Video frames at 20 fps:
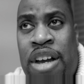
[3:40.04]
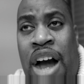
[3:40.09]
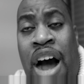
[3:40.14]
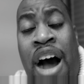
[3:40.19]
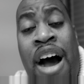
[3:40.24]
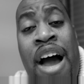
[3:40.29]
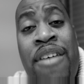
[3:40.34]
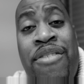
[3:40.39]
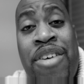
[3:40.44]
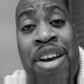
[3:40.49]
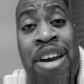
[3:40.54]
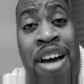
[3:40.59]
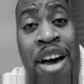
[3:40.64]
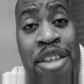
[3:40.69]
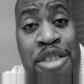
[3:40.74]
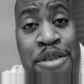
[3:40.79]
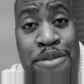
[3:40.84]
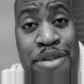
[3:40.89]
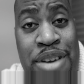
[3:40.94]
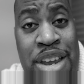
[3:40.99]
I have
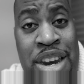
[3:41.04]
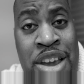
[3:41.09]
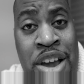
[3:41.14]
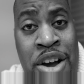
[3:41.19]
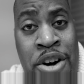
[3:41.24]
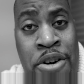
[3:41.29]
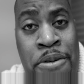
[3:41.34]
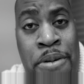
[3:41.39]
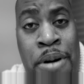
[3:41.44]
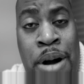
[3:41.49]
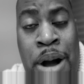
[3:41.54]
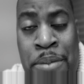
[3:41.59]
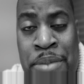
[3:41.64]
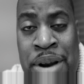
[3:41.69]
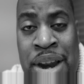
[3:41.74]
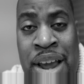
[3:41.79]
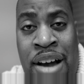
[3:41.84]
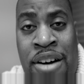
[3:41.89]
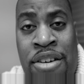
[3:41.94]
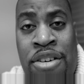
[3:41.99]
another video coming
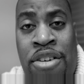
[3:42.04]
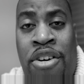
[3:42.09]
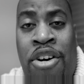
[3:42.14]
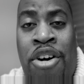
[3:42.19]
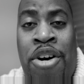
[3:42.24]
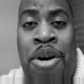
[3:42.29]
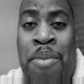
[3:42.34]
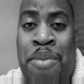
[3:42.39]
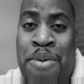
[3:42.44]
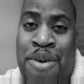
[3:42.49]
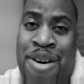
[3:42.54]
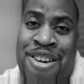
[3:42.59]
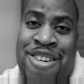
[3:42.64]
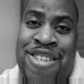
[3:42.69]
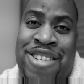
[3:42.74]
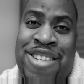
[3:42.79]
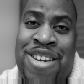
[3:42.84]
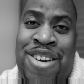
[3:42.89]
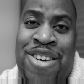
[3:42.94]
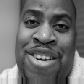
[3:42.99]
out on the prayer
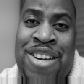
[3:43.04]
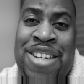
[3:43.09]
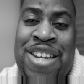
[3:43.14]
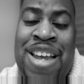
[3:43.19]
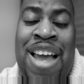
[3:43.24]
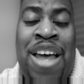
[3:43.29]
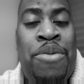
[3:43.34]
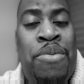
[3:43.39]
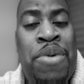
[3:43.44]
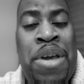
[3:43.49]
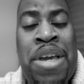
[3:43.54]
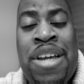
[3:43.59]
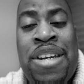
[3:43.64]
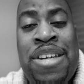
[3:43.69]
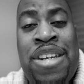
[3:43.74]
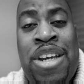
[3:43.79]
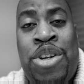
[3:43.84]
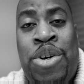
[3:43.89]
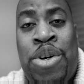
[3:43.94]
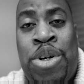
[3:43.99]
series as we
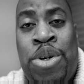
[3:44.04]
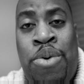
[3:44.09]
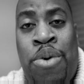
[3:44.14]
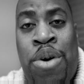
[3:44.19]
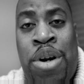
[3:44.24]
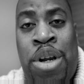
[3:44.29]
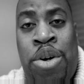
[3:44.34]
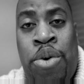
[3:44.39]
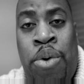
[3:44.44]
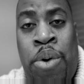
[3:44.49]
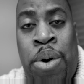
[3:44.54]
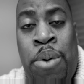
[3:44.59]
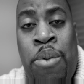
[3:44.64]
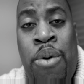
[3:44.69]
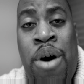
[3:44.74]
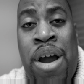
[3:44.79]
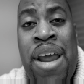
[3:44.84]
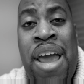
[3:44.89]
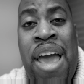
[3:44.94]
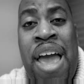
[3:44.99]
continue in
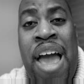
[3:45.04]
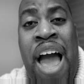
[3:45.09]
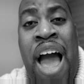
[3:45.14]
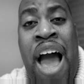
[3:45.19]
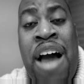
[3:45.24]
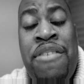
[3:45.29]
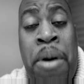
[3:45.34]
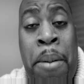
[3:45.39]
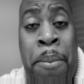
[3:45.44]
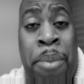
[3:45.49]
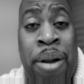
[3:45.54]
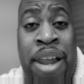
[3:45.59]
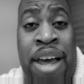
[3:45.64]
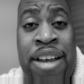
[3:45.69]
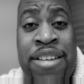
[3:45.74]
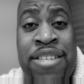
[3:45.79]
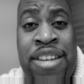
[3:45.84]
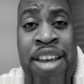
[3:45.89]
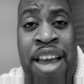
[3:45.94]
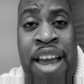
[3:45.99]
2021. Have a
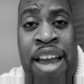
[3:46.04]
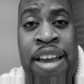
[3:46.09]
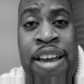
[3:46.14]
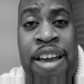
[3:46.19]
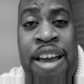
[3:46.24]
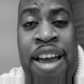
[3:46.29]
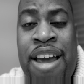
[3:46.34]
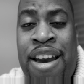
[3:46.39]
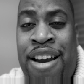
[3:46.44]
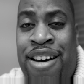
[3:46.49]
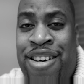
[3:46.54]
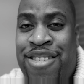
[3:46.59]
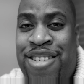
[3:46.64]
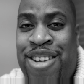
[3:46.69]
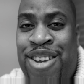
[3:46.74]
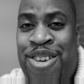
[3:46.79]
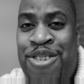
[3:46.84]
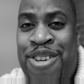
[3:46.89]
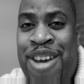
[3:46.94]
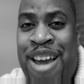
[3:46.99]
blessed day, and I'll
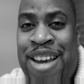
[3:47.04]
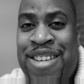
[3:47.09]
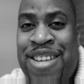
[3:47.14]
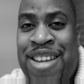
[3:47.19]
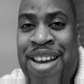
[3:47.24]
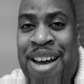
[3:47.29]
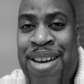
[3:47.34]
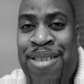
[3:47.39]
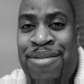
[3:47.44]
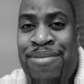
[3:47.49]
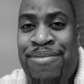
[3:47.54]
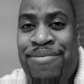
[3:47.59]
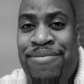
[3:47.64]
see you next time.